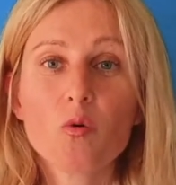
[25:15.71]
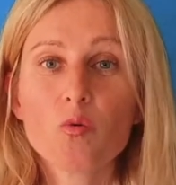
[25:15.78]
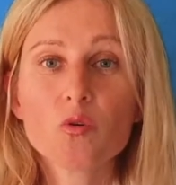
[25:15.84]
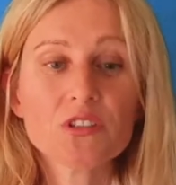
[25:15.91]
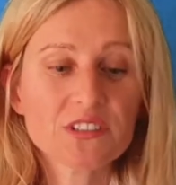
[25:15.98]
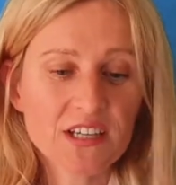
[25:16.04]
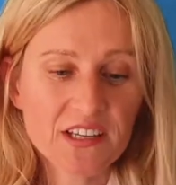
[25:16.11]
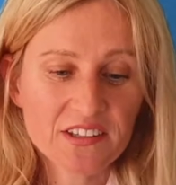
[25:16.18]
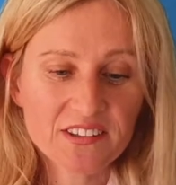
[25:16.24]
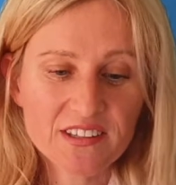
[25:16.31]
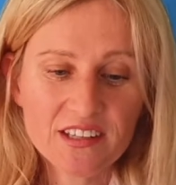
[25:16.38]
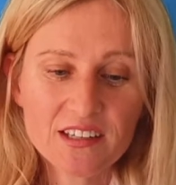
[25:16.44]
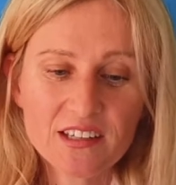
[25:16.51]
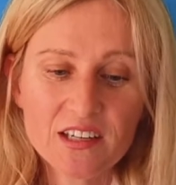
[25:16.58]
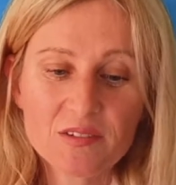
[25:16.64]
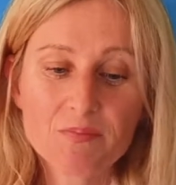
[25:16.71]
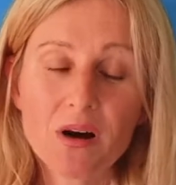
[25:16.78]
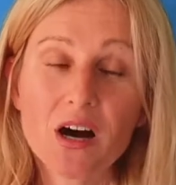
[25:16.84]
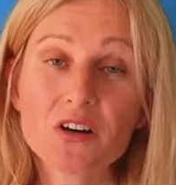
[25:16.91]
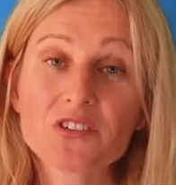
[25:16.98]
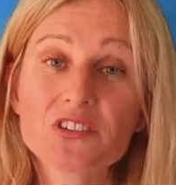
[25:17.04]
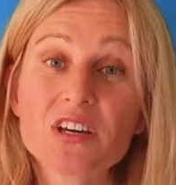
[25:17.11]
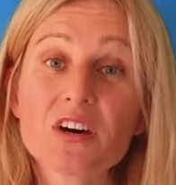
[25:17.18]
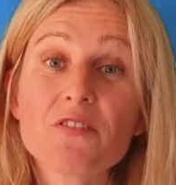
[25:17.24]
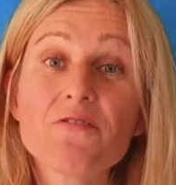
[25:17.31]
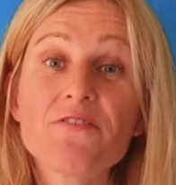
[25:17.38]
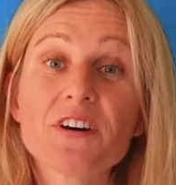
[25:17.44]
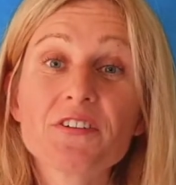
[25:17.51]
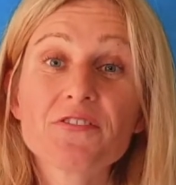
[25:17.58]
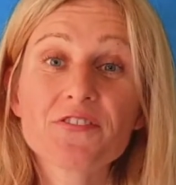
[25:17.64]
what I think about
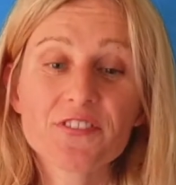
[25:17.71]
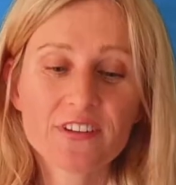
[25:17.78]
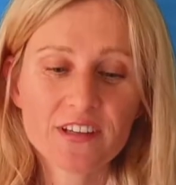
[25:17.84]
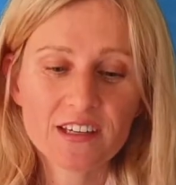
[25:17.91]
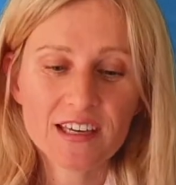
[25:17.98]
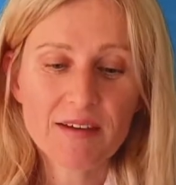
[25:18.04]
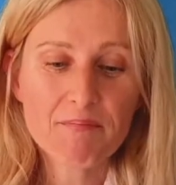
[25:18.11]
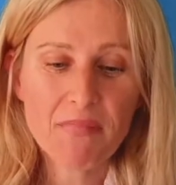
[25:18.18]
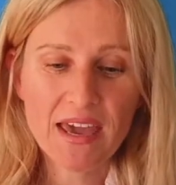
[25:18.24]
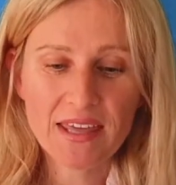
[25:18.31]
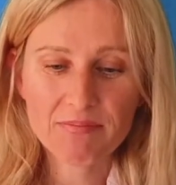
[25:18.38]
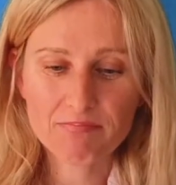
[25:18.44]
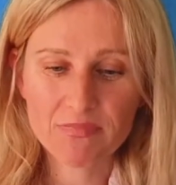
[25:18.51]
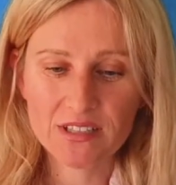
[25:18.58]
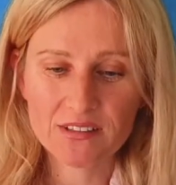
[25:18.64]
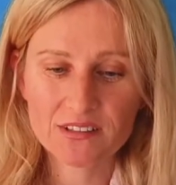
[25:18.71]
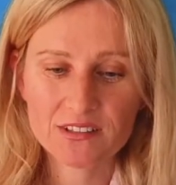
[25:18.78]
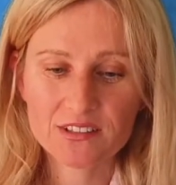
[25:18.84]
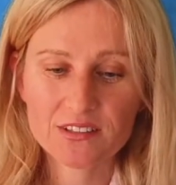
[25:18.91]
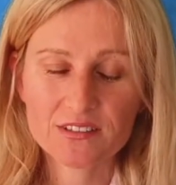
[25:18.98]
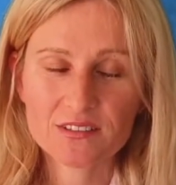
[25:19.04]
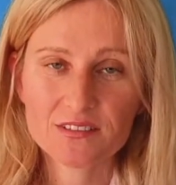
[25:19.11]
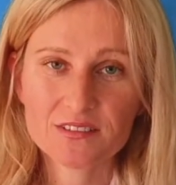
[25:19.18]
fifth commandment.